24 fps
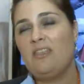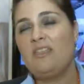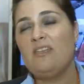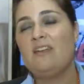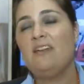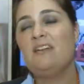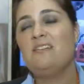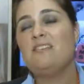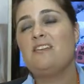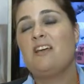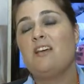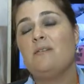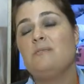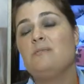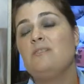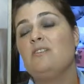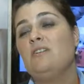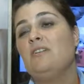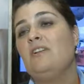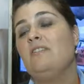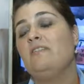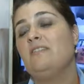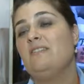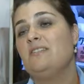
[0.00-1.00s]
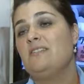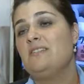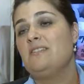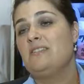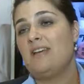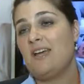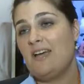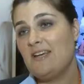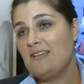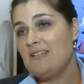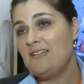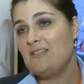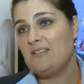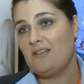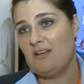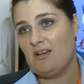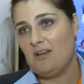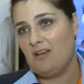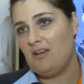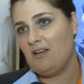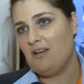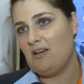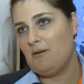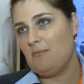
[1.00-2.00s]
I think it's absolutely fantastic.